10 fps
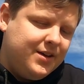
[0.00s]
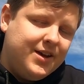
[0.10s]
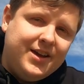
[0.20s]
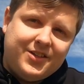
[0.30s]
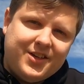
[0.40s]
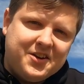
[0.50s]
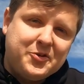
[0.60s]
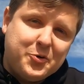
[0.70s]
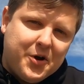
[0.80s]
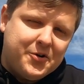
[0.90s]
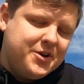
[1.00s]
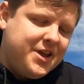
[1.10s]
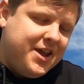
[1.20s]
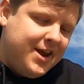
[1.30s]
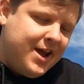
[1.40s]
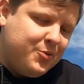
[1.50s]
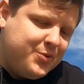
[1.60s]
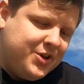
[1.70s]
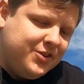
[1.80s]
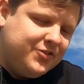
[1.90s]
He said, quote, in our
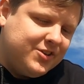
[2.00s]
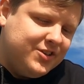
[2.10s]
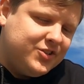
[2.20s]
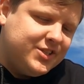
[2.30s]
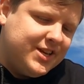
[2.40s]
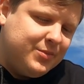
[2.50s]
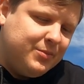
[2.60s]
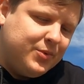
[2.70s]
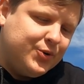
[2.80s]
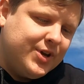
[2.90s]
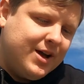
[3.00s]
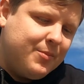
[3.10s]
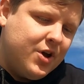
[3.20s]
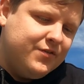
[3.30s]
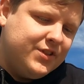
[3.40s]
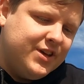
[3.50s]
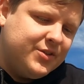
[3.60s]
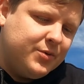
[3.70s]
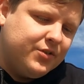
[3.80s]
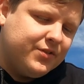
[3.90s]
opinion, tensions had been building up over the
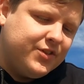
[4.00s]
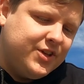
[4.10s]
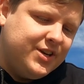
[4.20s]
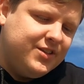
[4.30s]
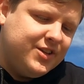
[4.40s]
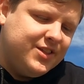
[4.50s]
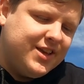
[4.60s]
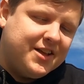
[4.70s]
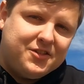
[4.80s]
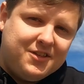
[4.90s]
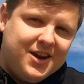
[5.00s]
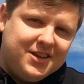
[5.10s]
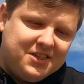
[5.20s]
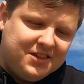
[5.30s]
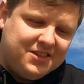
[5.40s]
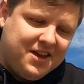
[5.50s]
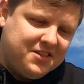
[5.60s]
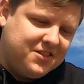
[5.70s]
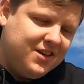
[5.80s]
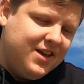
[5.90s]
years because of Sydney City's outstanding
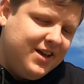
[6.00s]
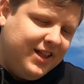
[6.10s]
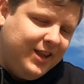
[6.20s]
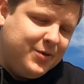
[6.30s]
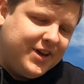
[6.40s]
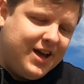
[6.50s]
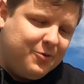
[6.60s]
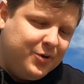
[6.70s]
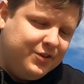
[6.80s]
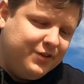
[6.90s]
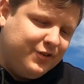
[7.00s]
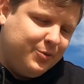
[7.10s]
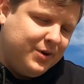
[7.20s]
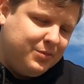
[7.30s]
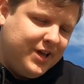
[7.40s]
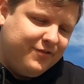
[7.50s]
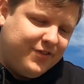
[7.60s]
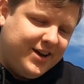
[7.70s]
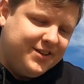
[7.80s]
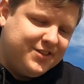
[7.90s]
success. Olympic can't win on the field by playing
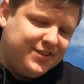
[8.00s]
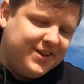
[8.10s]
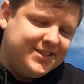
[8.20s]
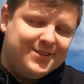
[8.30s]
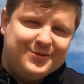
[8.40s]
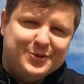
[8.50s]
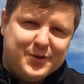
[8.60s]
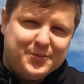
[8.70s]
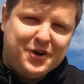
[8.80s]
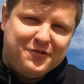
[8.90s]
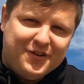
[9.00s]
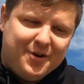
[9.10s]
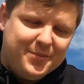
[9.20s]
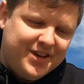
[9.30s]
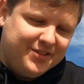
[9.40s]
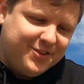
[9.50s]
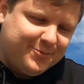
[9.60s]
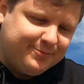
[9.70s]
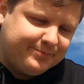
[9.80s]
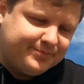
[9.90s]
fairly, so they attempt to win by foul means.